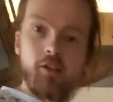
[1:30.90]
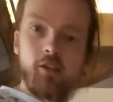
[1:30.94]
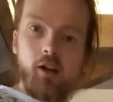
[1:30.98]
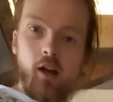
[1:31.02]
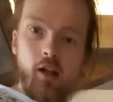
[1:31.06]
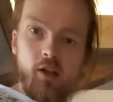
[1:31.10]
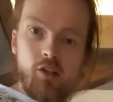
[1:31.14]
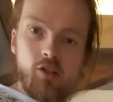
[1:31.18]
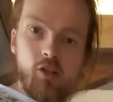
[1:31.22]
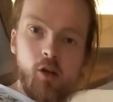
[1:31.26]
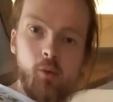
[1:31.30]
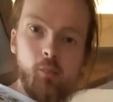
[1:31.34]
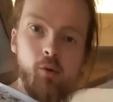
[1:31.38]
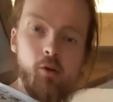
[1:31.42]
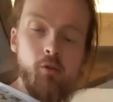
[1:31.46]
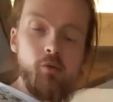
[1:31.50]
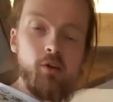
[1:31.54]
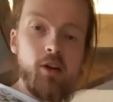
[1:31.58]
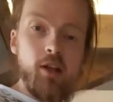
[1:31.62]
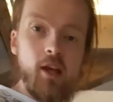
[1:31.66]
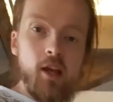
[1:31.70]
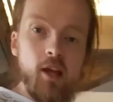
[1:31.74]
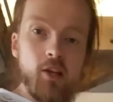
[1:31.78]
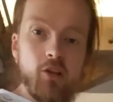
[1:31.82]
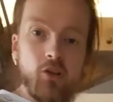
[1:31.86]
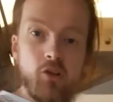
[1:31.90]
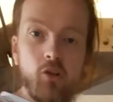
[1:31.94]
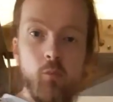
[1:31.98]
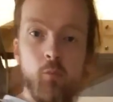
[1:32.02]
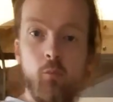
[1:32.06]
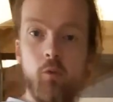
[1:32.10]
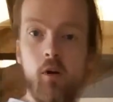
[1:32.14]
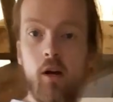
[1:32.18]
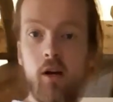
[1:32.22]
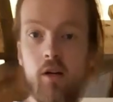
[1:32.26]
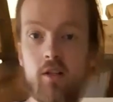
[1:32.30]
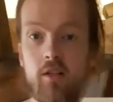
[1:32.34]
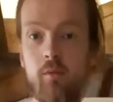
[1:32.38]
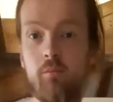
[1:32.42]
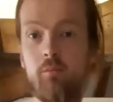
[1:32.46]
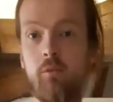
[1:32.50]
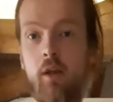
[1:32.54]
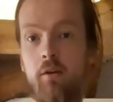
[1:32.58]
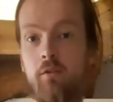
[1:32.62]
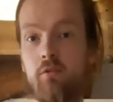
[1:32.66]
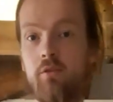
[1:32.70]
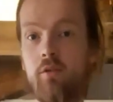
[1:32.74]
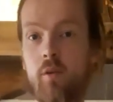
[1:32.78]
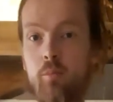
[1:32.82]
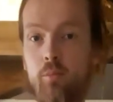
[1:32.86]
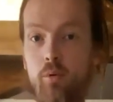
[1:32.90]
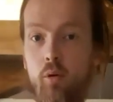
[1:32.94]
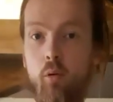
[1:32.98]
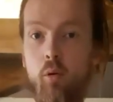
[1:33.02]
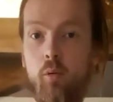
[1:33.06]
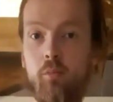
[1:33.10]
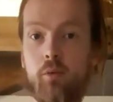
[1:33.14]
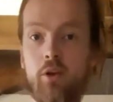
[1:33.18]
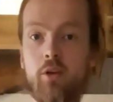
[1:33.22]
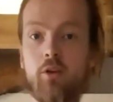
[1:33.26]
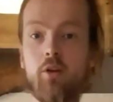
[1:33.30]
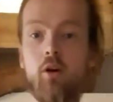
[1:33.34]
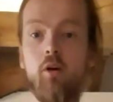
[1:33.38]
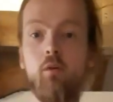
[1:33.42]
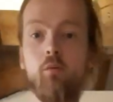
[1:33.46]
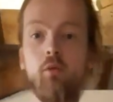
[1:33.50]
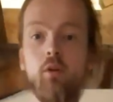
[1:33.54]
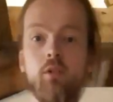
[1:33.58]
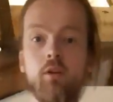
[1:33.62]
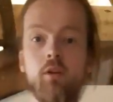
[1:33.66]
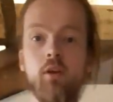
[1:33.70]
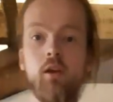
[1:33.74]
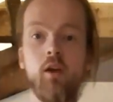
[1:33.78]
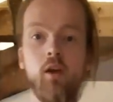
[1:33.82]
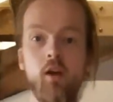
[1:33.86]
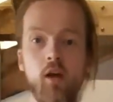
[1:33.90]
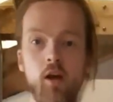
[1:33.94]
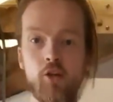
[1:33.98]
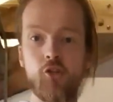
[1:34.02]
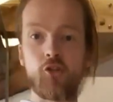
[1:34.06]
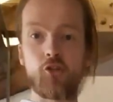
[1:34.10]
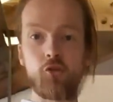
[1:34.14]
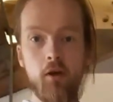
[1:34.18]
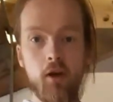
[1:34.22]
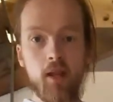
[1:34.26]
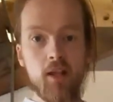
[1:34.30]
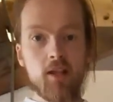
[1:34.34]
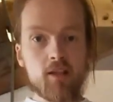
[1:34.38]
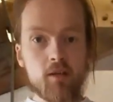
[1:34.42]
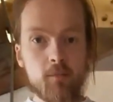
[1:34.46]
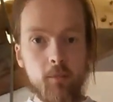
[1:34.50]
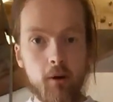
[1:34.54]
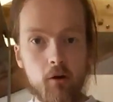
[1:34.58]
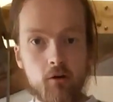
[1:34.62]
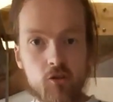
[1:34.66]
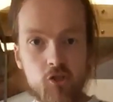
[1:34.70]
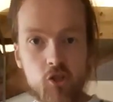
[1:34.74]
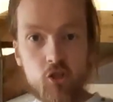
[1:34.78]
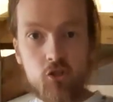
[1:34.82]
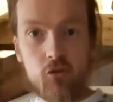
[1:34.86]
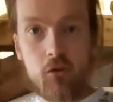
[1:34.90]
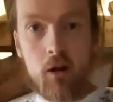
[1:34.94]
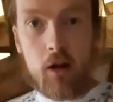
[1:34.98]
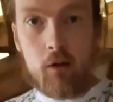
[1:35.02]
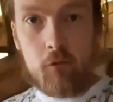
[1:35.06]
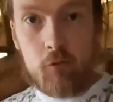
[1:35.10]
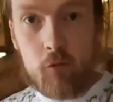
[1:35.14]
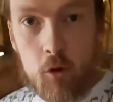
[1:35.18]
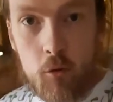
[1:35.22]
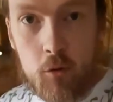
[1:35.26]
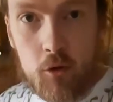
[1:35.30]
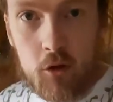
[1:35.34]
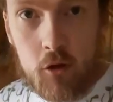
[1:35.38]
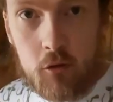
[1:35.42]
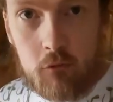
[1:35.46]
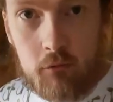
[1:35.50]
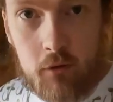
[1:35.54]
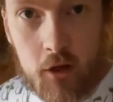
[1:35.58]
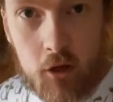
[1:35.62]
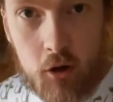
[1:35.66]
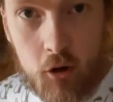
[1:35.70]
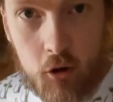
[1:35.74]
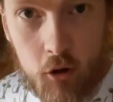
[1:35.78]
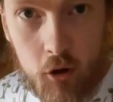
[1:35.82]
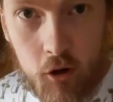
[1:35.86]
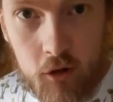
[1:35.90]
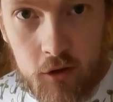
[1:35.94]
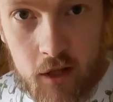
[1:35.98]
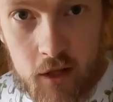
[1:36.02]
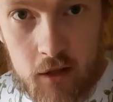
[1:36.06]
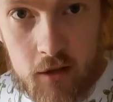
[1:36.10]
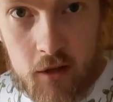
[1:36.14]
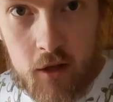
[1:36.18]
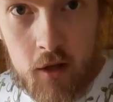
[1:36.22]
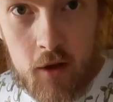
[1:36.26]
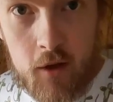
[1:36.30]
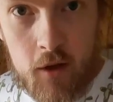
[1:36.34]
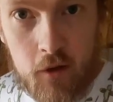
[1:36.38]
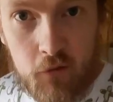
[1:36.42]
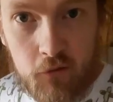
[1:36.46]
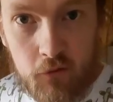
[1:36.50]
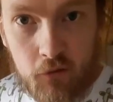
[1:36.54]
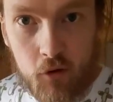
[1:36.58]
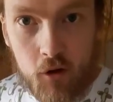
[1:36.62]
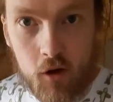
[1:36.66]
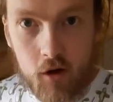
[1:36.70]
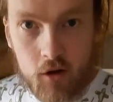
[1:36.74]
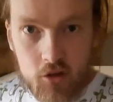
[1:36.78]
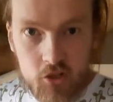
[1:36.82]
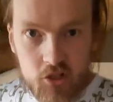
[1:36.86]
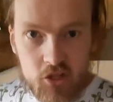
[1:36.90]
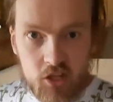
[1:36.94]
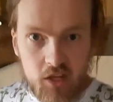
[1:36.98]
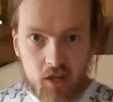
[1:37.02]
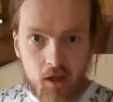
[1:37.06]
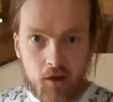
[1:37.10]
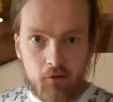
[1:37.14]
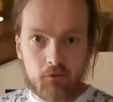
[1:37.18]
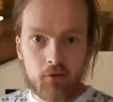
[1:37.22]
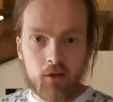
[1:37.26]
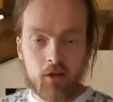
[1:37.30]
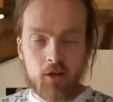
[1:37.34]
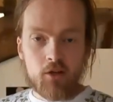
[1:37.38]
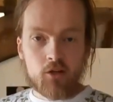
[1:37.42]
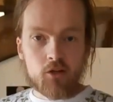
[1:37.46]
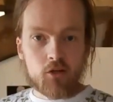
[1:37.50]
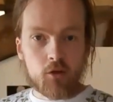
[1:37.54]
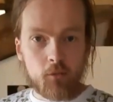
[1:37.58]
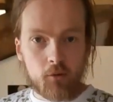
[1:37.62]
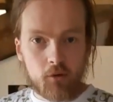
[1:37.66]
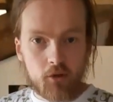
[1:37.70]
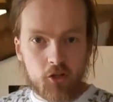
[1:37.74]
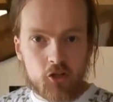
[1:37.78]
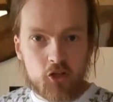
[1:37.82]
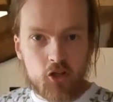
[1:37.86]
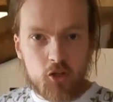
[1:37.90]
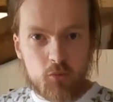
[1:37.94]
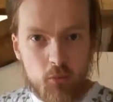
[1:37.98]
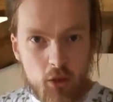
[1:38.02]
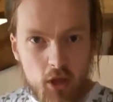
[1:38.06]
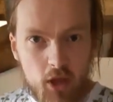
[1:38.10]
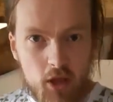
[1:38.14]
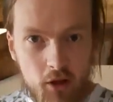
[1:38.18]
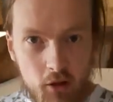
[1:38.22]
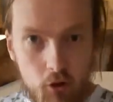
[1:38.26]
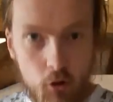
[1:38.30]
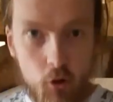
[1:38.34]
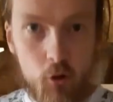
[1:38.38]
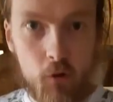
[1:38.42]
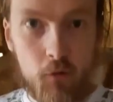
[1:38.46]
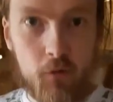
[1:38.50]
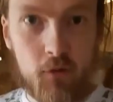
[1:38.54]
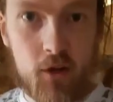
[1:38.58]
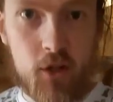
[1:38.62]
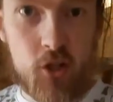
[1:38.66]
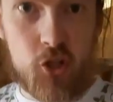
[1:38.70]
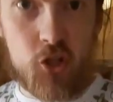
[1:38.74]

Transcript: grasshopper in here somewhere, because I've definitely probably got one. A train's about to try and ruin the recording for us, Kev. So I'm going to speak over the